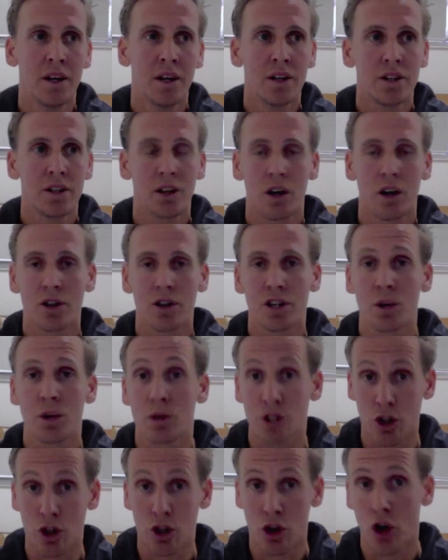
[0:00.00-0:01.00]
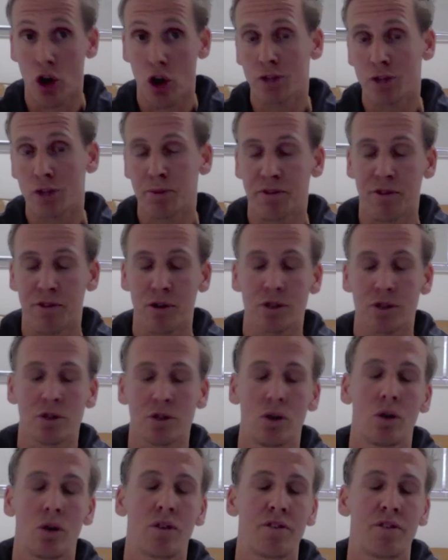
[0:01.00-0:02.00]
you know she was a nurse before a
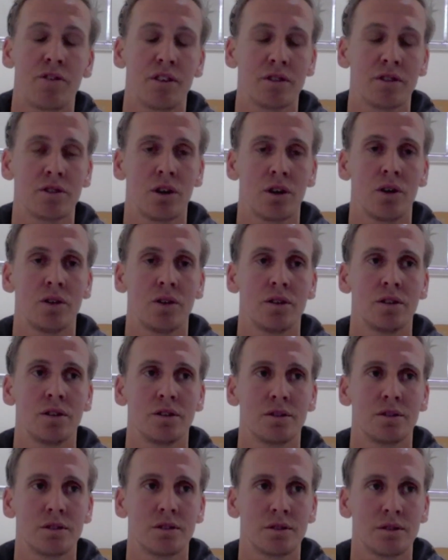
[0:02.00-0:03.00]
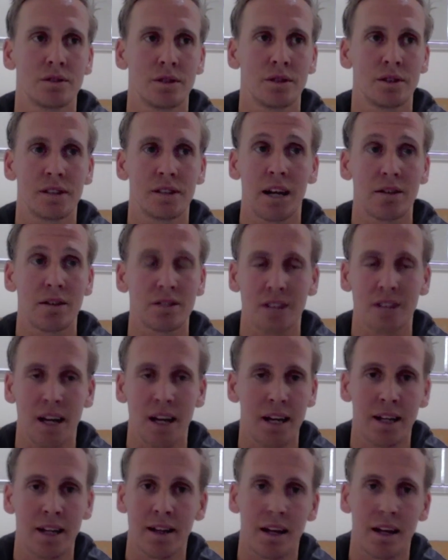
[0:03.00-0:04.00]
sonographer, so it's
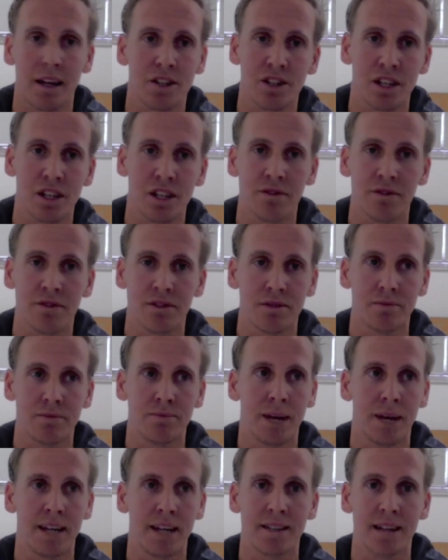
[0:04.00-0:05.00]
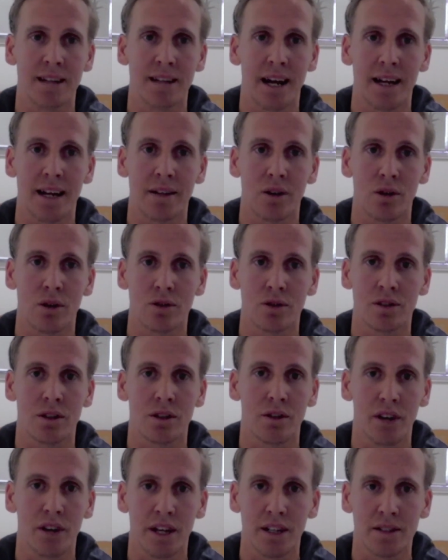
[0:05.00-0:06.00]
outstanding that she even maintained those
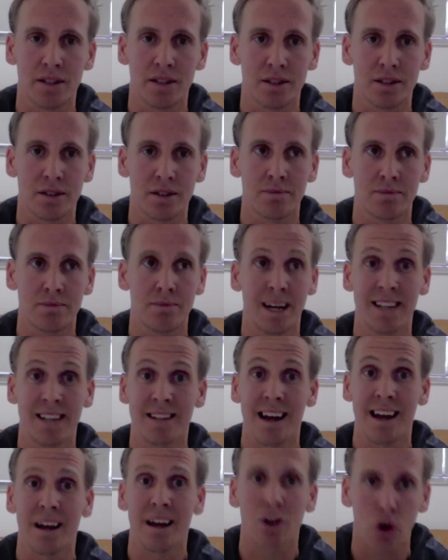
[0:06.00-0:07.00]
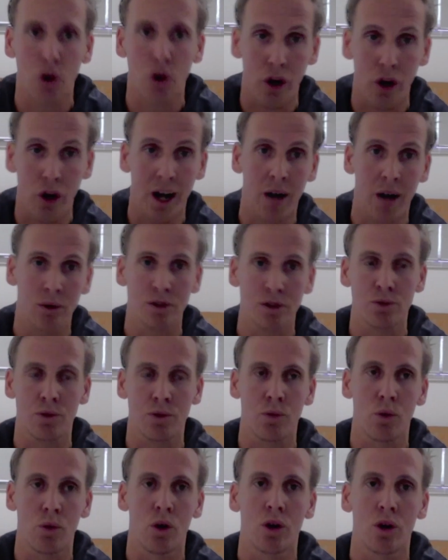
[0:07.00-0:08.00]
degrees and maintained her hours with
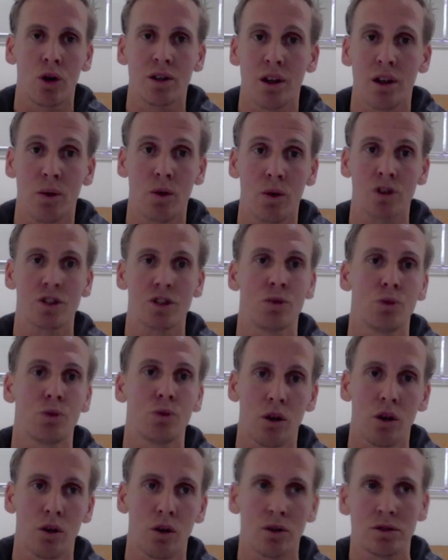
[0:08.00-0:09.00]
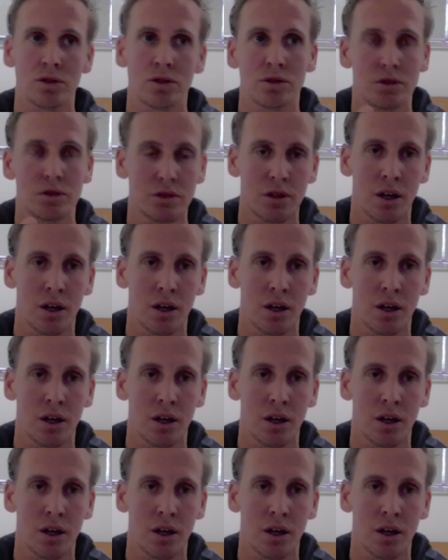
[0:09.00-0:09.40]
work. Otherwise, she would have lost.